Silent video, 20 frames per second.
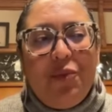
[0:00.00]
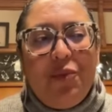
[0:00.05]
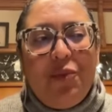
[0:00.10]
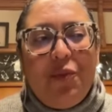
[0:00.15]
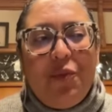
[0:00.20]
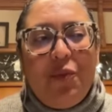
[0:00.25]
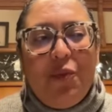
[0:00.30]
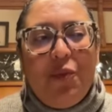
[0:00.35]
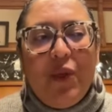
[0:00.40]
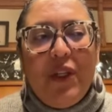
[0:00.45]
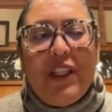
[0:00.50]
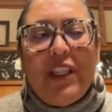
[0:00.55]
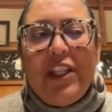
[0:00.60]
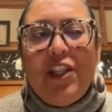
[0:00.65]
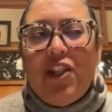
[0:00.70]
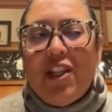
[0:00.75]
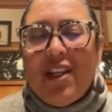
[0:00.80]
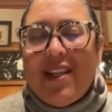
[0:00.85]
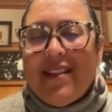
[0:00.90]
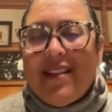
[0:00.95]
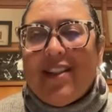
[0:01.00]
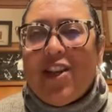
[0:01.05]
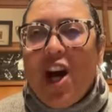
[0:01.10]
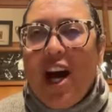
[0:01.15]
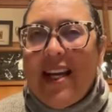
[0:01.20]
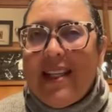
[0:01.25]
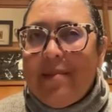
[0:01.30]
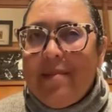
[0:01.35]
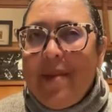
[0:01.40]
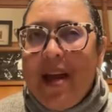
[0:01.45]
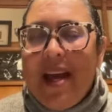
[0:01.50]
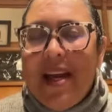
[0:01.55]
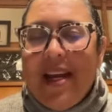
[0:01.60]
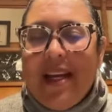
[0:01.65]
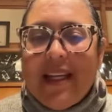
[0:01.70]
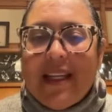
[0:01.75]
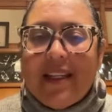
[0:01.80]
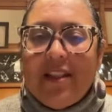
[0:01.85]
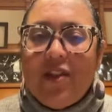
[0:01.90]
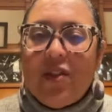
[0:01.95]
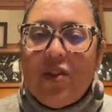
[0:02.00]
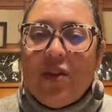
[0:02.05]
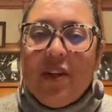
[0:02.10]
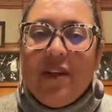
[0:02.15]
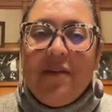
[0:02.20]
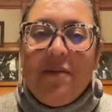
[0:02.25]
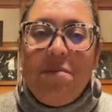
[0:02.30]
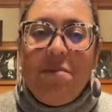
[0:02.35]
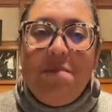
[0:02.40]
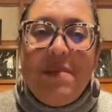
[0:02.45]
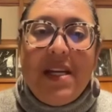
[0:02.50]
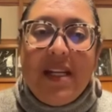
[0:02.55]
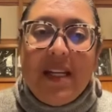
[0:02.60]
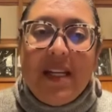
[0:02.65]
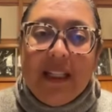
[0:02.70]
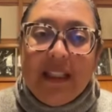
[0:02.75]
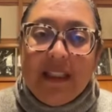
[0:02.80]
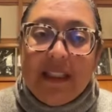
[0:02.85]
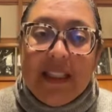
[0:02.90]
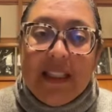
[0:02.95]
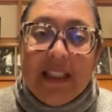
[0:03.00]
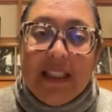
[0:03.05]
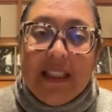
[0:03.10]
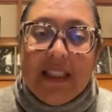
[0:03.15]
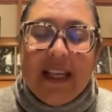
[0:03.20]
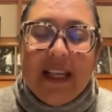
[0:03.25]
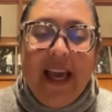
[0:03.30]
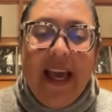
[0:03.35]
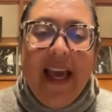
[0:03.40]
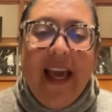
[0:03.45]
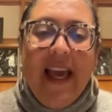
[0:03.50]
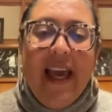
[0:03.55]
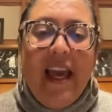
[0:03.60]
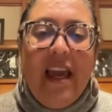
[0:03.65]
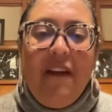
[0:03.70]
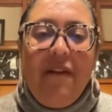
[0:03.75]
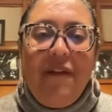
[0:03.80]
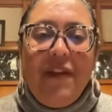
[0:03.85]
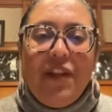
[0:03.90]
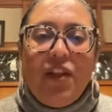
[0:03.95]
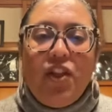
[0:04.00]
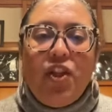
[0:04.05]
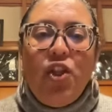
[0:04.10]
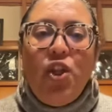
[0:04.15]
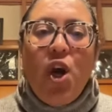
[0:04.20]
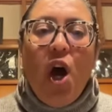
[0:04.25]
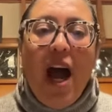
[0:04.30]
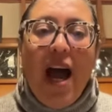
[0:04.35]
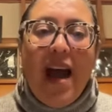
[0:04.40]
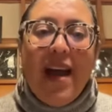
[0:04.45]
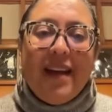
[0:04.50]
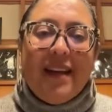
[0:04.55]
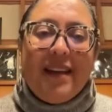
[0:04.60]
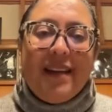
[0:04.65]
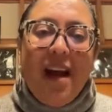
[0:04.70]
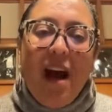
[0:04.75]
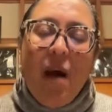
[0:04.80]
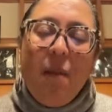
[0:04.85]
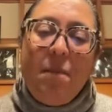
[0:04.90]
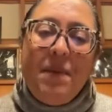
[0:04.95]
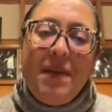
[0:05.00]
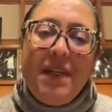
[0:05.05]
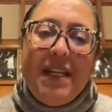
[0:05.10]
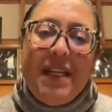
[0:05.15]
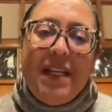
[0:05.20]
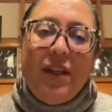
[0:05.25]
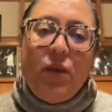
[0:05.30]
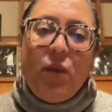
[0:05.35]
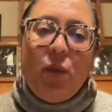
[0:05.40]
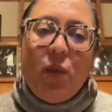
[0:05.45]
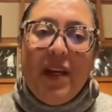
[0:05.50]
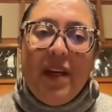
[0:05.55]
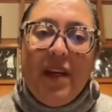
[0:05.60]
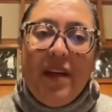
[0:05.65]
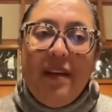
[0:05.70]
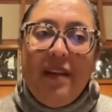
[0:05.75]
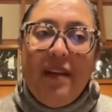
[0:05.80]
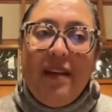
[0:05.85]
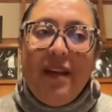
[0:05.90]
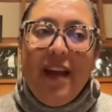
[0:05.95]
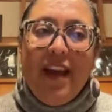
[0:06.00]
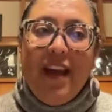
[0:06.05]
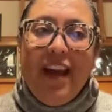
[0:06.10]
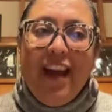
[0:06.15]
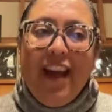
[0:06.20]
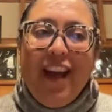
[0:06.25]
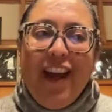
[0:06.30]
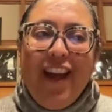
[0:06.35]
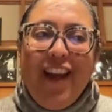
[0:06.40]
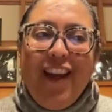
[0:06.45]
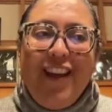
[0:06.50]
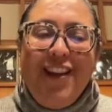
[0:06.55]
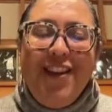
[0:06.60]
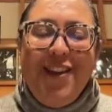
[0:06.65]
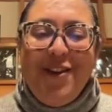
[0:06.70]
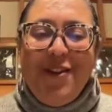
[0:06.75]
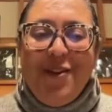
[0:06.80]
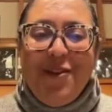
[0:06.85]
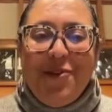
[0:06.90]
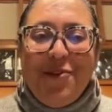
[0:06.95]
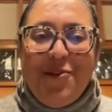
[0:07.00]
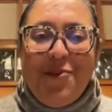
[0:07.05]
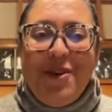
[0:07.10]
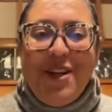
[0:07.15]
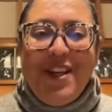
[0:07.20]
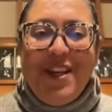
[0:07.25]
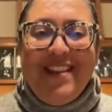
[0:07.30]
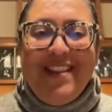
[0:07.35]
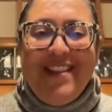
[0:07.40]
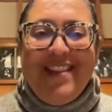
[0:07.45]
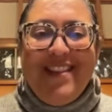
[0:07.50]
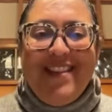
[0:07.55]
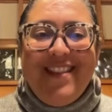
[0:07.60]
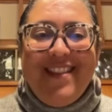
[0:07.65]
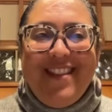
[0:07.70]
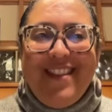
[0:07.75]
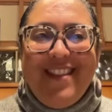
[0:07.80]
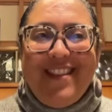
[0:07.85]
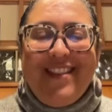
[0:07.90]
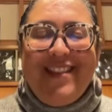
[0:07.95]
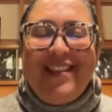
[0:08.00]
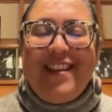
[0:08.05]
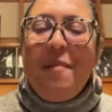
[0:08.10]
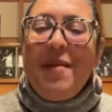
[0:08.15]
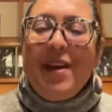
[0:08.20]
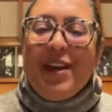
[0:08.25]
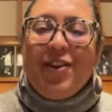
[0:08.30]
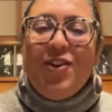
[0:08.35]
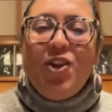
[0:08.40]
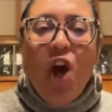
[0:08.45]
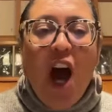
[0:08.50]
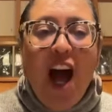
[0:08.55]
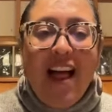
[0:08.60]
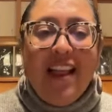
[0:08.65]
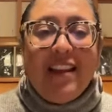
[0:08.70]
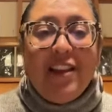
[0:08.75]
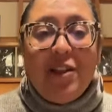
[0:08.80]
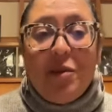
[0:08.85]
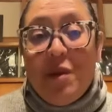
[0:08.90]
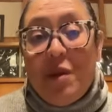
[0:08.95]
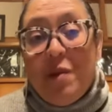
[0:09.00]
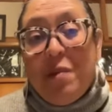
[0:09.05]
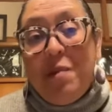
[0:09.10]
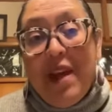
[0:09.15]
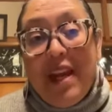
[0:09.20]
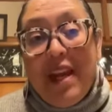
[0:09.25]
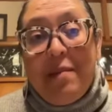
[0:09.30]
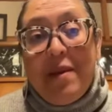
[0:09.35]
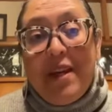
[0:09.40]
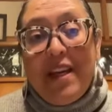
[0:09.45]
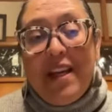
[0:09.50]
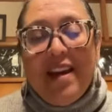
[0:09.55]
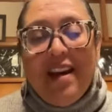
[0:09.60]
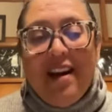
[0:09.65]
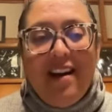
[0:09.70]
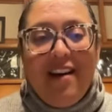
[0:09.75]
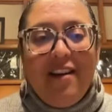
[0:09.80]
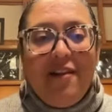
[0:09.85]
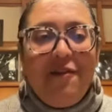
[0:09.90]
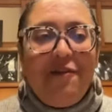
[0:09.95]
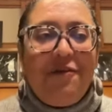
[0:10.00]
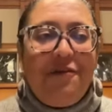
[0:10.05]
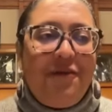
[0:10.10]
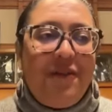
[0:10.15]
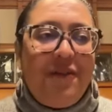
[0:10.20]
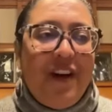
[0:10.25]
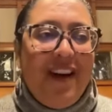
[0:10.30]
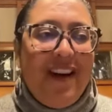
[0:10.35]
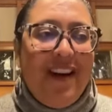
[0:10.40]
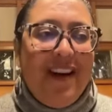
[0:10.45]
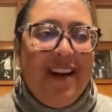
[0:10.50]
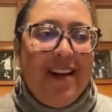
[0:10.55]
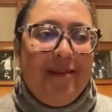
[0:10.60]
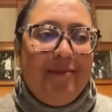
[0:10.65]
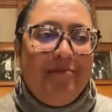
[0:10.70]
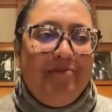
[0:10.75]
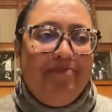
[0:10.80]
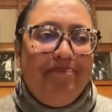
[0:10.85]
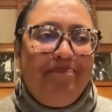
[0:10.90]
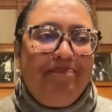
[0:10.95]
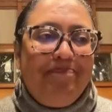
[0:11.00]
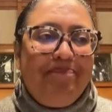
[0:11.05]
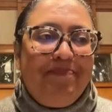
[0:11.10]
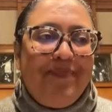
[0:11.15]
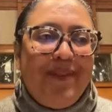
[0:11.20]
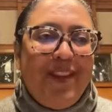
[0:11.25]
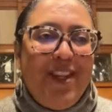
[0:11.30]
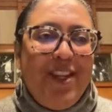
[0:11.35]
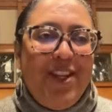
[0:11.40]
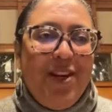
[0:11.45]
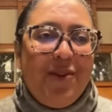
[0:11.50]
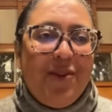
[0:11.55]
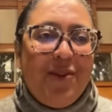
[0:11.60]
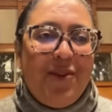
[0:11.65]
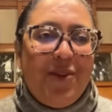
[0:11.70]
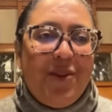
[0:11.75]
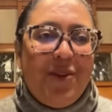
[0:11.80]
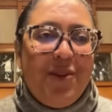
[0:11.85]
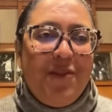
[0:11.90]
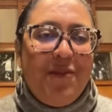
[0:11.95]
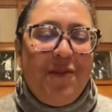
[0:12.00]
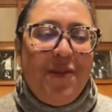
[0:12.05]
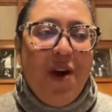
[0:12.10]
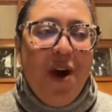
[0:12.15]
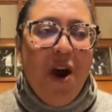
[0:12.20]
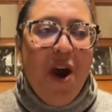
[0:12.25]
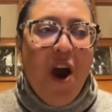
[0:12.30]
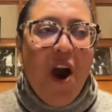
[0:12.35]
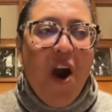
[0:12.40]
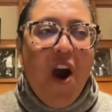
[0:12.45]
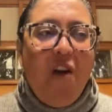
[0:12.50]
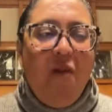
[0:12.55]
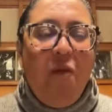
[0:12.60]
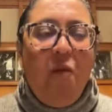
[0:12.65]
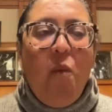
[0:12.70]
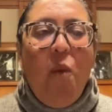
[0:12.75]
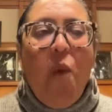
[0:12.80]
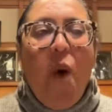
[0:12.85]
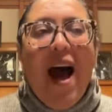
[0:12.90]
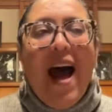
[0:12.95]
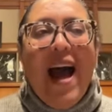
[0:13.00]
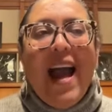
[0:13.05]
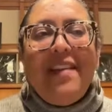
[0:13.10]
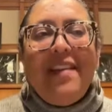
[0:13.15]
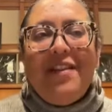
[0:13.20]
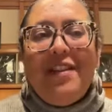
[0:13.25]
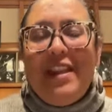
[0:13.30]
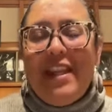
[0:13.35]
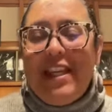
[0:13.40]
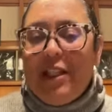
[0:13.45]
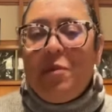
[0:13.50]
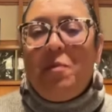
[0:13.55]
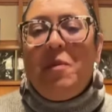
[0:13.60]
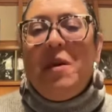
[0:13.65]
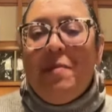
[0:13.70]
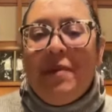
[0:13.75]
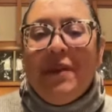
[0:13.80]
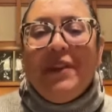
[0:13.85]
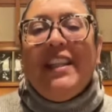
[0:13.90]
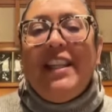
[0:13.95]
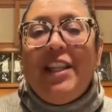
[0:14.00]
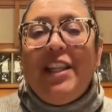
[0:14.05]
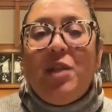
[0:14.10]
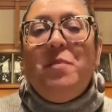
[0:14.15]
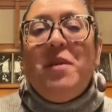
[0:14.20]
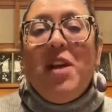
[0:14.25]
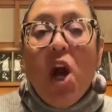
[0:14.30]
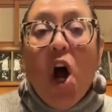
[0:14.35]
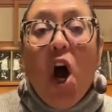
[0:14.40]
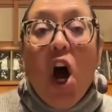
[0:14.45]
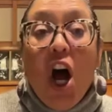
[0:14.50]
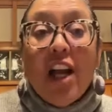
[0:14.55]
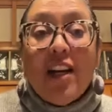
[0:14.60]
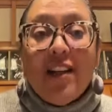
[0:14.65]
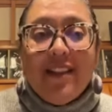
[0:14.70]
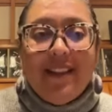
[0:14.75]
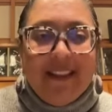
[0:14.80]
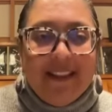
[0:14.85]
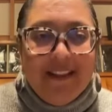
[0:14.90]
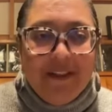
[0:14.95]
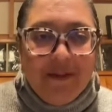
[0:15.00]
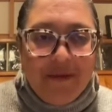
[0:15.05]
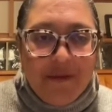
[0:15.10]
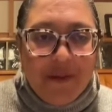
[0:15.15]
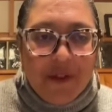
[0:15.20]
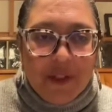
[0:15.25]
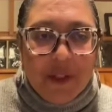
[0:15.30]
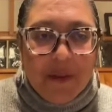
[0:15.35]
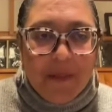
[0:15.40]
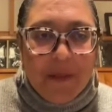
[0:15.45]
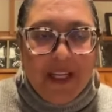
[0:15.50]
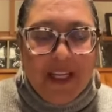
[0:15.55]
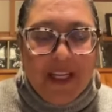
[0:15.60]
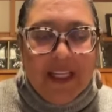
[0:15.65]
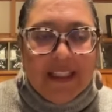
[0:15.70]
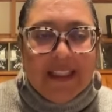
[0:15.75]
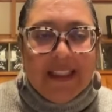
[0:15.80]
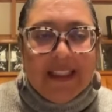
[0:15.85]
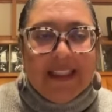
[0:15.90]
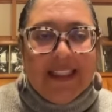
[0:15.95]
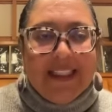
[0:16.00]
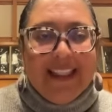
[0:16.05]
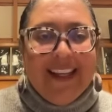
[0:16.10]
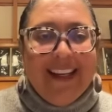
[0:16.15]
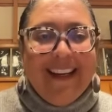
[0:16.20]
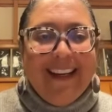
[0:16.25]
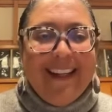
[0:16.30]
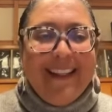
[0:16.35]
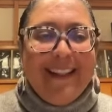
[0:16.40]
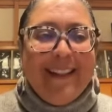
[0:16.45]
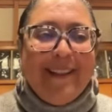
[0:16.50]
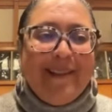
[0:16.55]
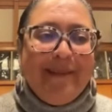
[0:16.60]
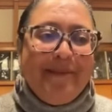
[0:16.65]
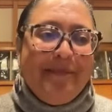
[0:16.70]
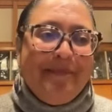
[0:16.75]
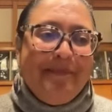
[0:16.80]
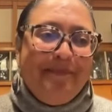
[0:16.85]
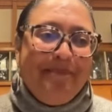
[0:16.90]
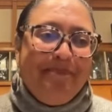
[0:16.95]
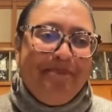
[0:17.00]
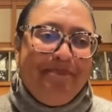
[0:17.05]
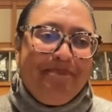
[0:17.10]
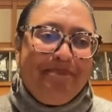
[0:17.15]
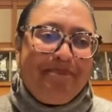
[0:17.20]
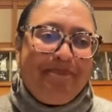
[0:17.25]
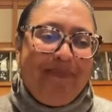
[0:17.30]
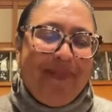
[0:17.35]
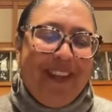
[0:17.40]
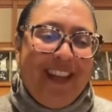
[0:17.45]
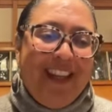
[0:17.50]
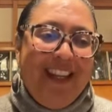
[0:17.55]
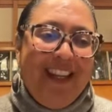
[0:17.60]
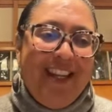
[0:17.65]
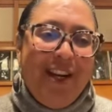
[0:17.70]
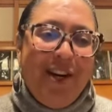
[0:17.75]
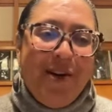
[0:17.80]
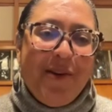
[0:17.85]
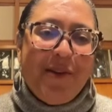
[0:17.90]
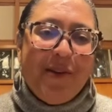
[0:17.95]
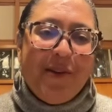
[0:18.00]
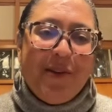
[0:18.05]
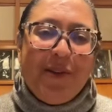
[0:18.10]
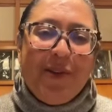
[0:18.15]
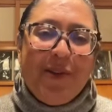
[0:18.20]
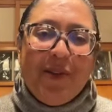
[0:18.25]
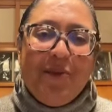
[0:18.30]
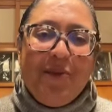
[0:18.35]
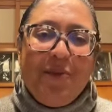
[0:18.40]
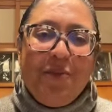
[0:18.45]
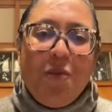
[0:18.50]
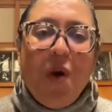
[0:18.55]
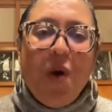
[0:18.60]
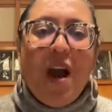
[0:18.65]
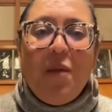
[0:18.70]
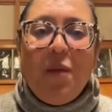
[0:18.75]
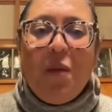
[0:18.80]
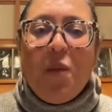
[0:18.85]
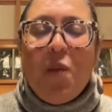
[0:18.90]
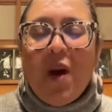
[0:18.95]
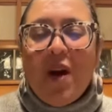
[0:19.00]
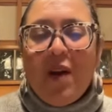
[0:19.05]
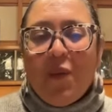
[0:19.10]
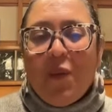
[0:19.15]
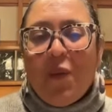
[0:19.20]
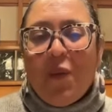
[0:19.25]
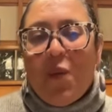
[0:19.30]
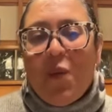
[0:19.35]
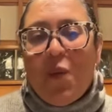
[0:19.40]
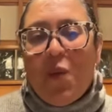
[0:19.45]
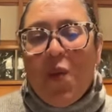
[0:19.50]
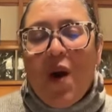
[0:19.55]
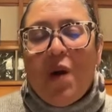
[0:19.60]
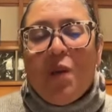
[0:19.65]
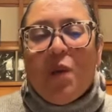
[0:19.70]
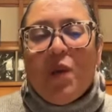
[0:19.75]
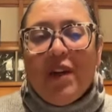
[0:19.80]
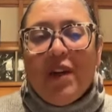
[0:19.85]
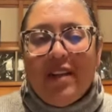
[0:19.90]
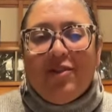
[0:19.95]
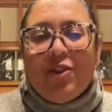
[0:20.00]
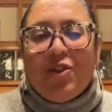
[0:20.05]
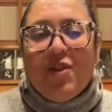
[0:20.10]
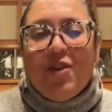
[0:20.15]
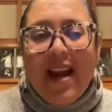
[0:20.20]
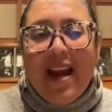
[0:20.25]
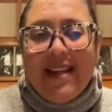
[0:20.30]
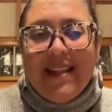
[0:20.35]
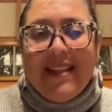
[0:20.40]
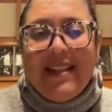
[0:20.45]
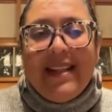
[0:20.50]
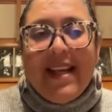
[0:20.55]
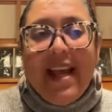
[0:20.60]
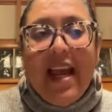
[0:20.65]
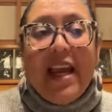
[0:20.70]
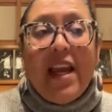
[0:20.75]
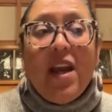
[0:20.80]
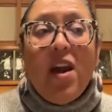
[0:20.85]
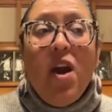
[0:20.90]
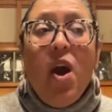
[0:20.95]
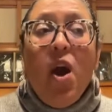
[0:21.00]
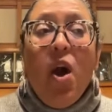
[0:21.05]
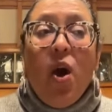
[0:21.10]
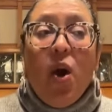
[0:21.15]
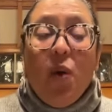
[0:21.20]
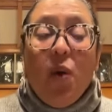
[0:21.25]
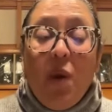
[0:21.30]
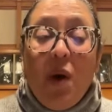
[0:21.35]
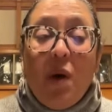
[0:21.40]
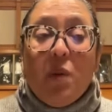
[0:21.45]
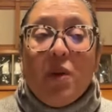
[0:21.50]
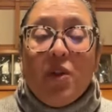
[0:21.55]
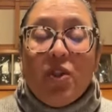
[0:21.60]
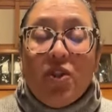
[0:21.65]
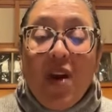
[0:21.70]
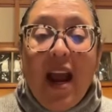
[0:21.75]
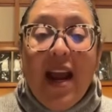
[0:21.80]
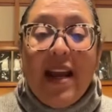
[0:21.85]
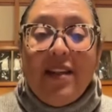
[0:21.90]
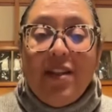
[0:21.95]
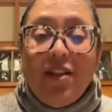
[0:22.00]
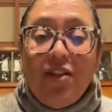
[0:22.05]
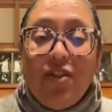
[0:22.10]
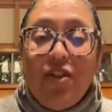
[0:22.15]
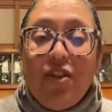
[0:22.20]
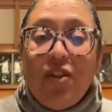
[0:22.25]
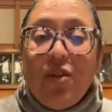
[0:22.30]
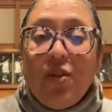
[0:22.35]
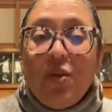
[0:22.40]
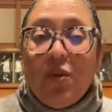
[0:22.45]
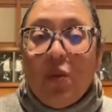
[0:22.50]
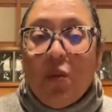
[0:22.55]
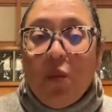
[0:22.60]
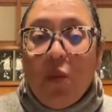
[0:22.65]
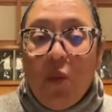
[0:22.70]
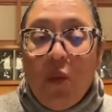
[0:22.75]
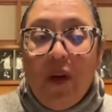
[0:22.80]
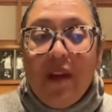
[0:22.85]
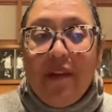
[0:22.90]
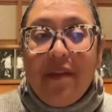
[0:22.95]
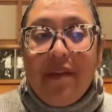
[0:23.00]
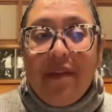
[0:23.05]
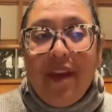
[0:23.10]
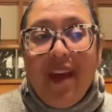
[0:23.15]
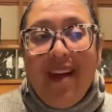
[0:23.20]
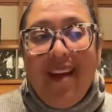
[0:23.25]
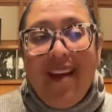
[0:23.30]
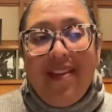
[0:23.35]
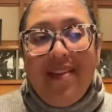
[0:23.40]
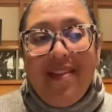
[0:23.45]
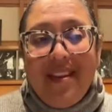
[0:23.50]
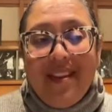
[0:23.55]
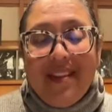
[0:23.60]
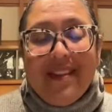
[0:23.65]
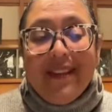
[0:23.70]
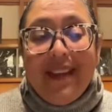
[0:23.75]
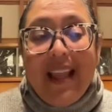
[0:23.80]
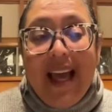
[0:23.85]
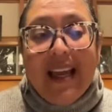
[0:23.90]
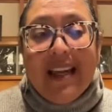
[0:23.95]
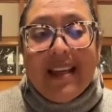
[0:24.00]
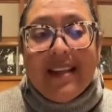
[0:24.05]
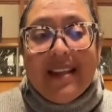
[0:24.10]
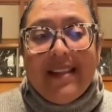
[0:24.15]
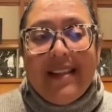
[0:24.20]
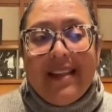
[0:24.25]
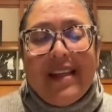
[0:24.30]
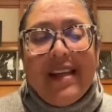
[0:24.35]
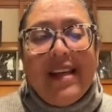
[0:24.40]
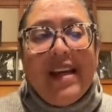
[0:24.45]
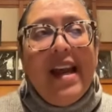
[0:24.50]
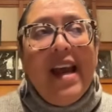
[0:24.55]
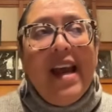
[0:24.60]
really just cosmetic and sort of meaningless if it's not accompanied with with some acknowledgement maybe of, sort of why these people need to be honored in the first place. Sort of what we're trying to say or what we're trying to do with this legacy.